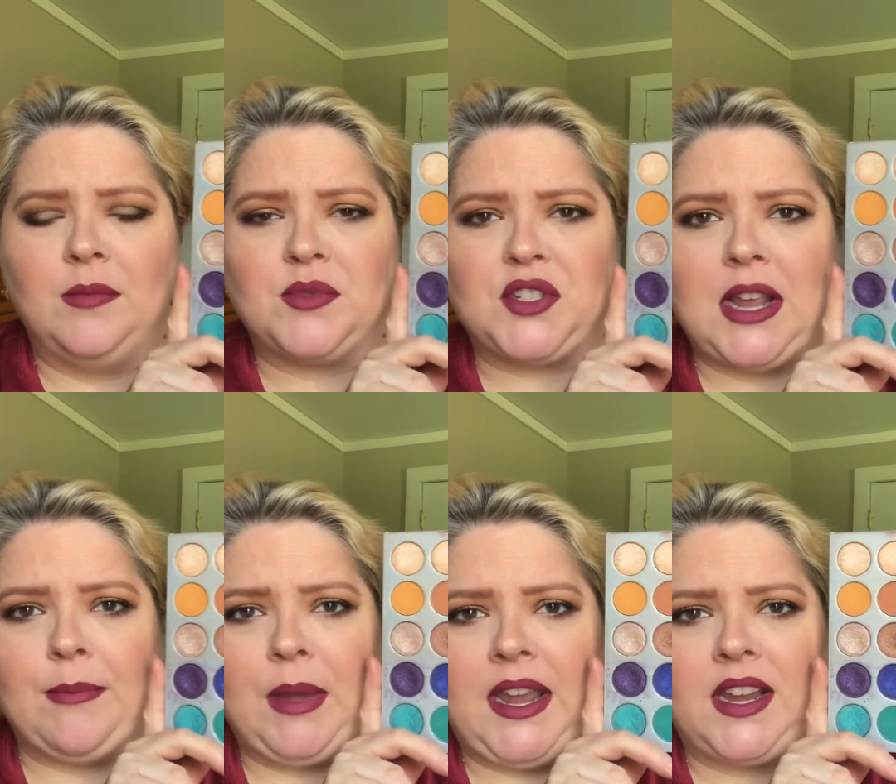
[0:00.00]

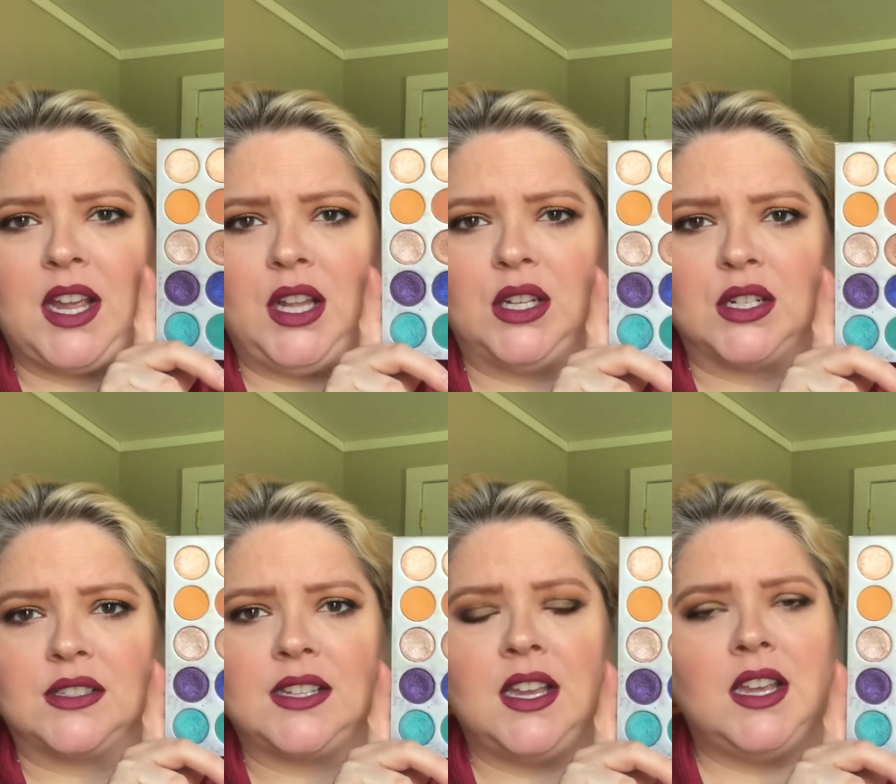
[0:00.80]
champagne
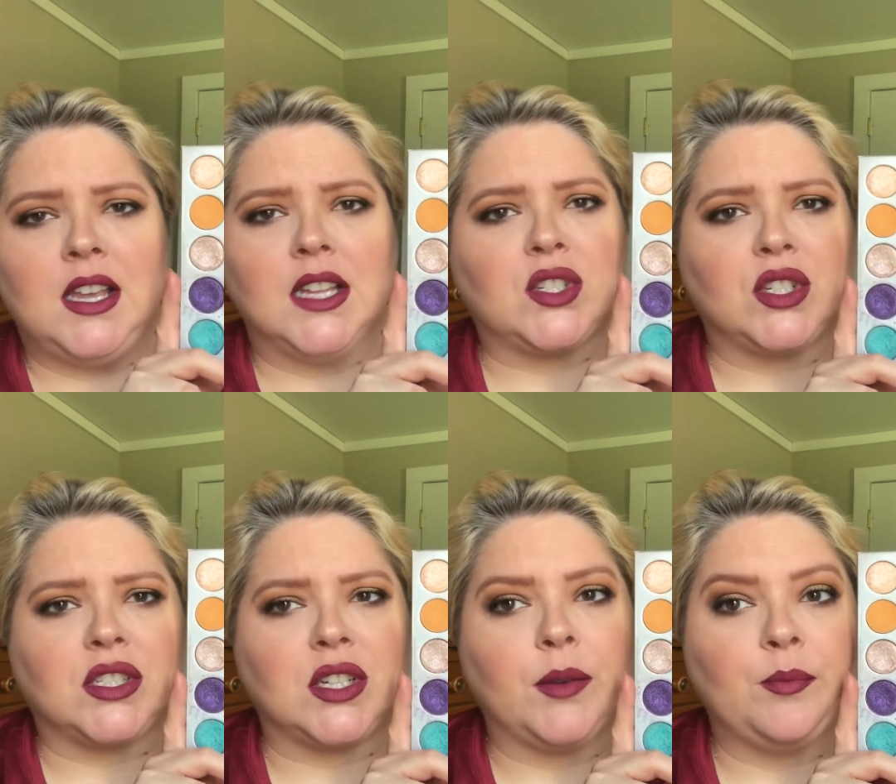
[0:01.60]
colors.
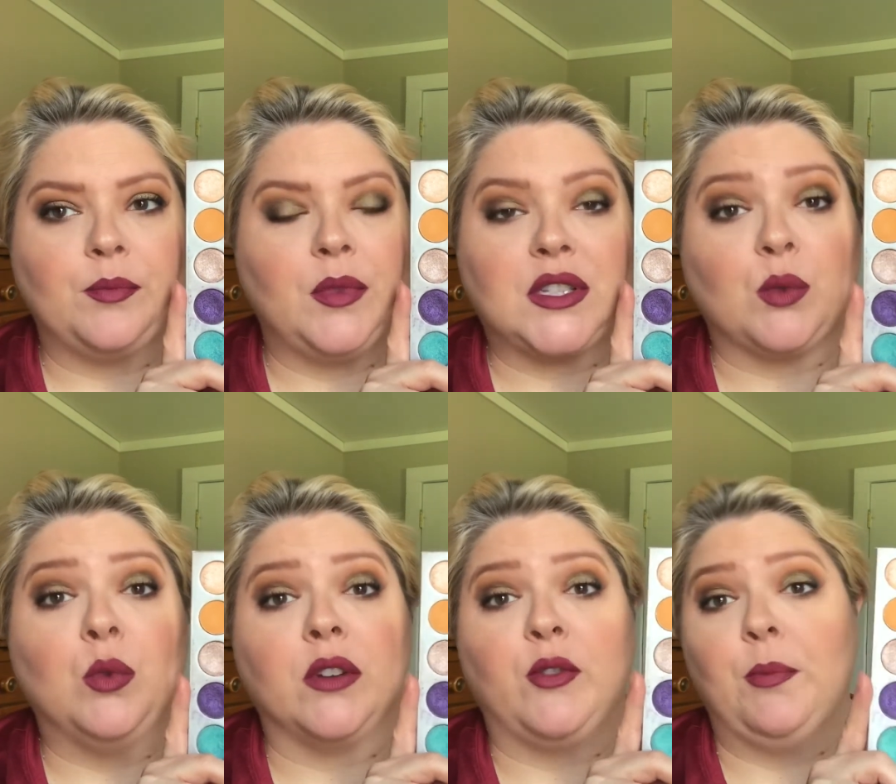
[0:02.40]
It's a
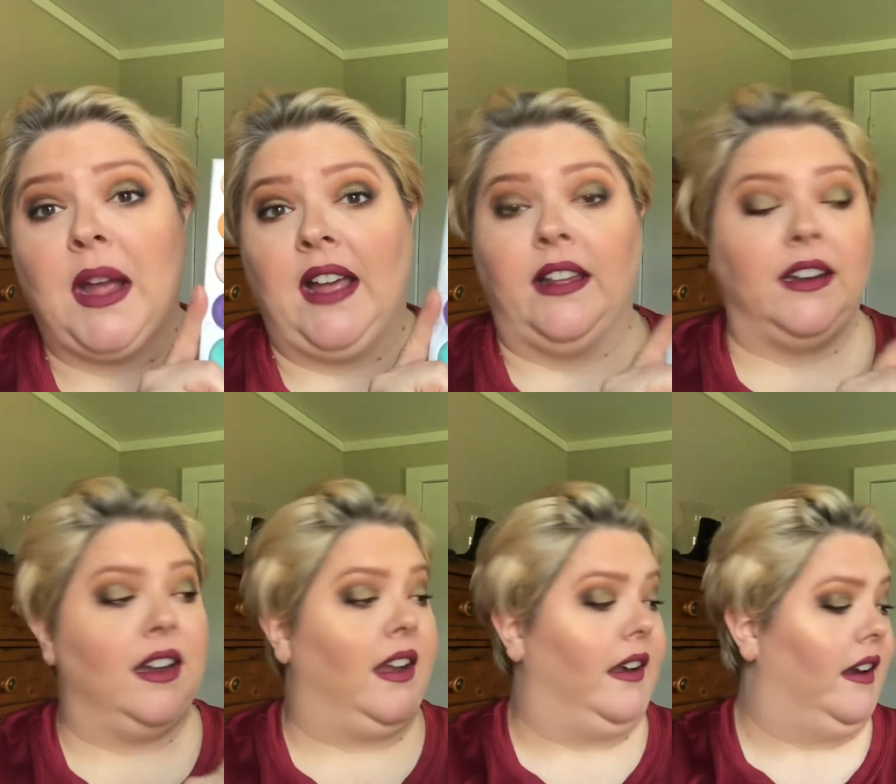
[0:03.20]
wonderful palette,
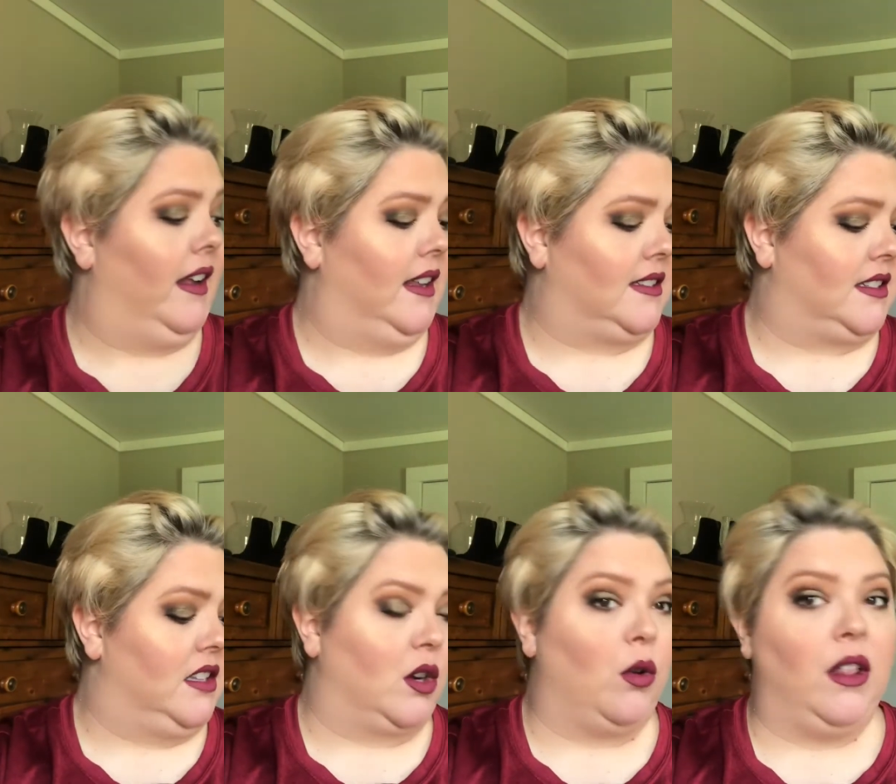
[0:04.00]
and
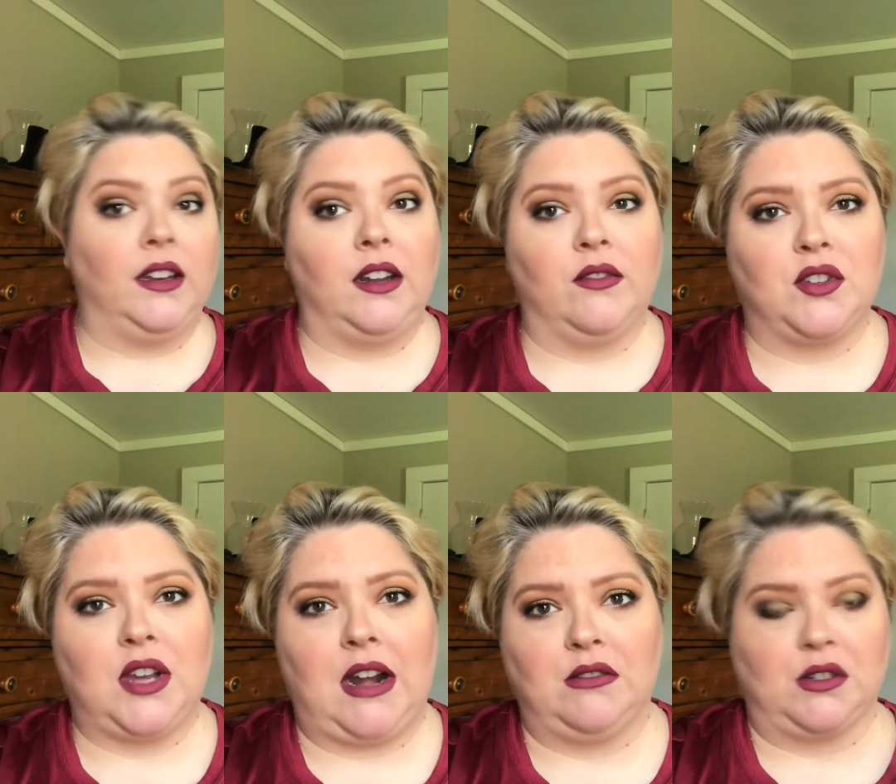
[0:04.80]
the quality of the
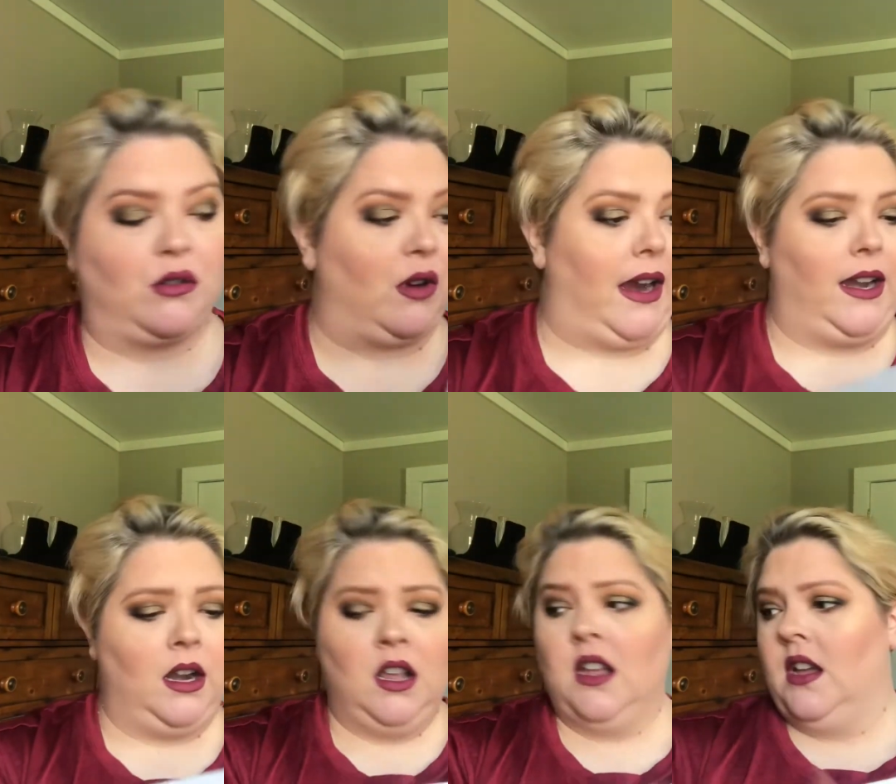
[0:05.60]
shadows are great.
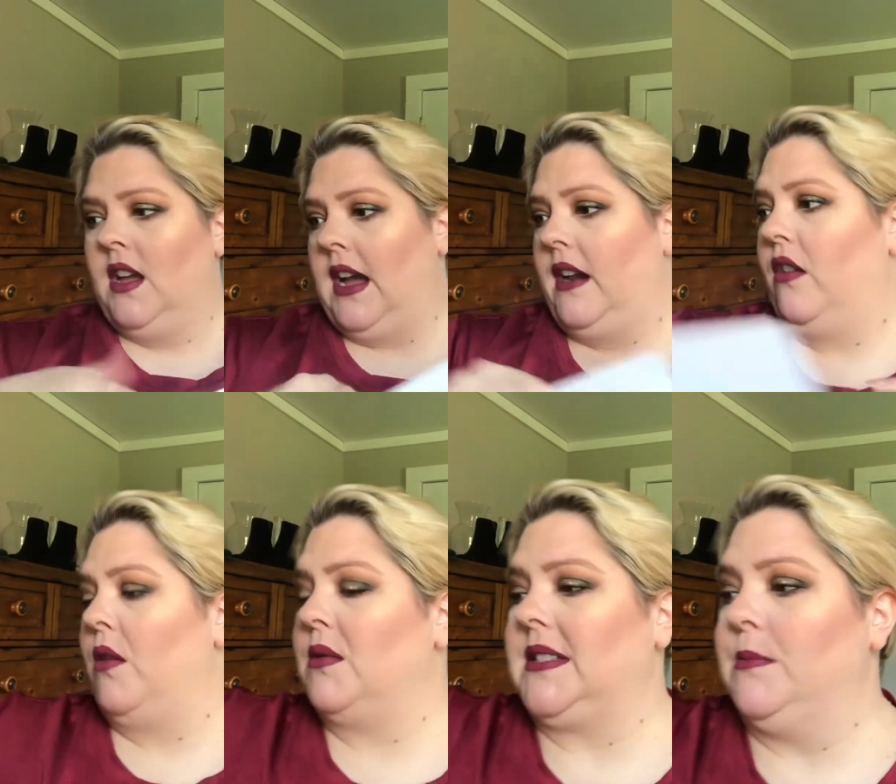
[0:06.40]
I know
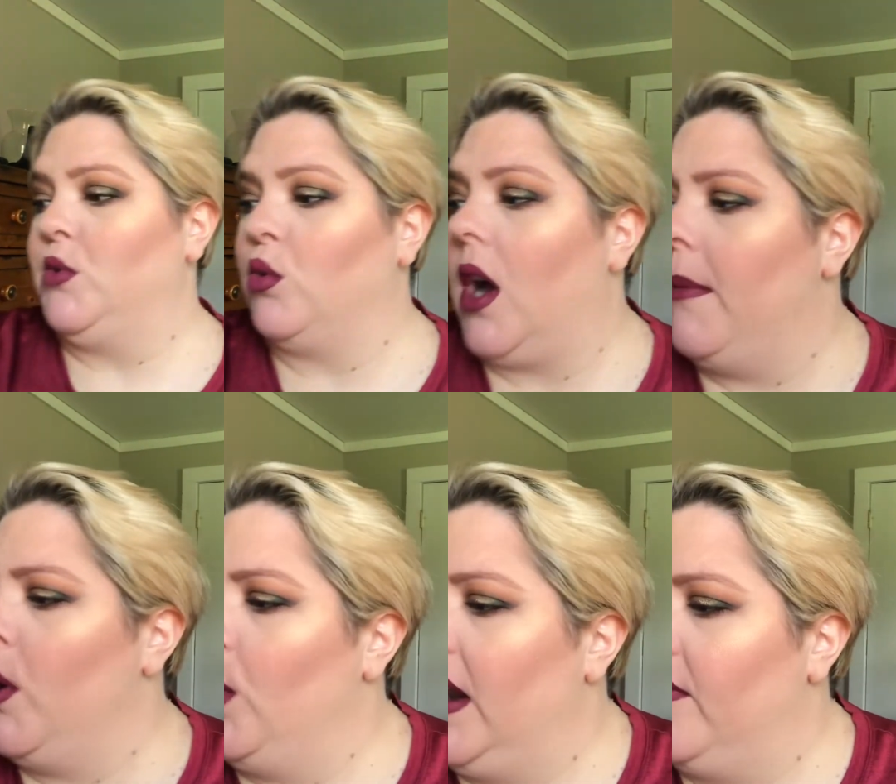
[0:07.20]
there was some
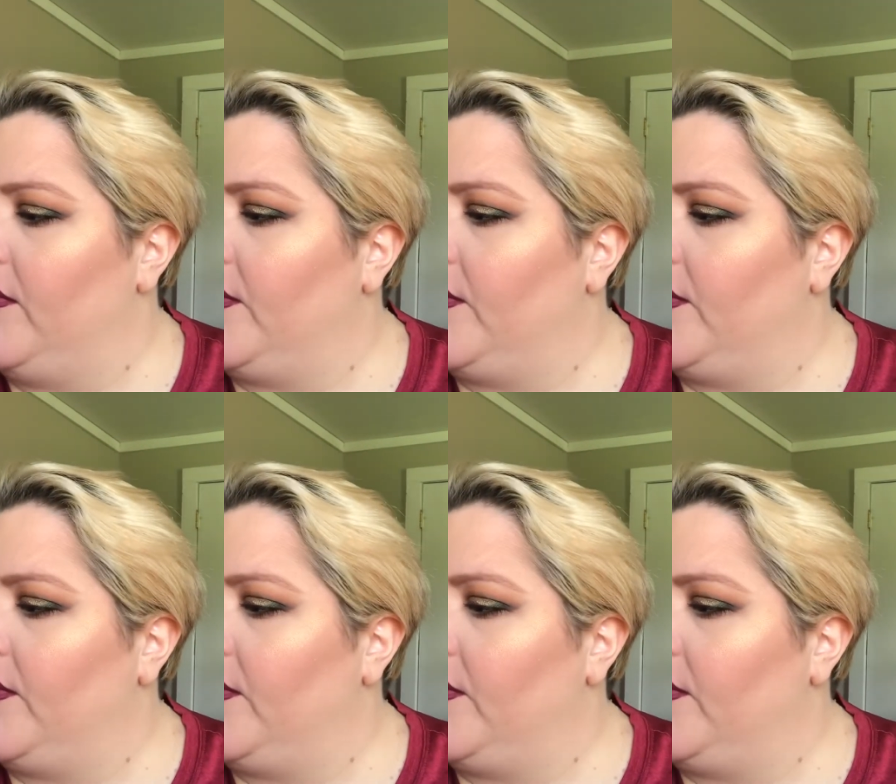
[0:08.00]
drama when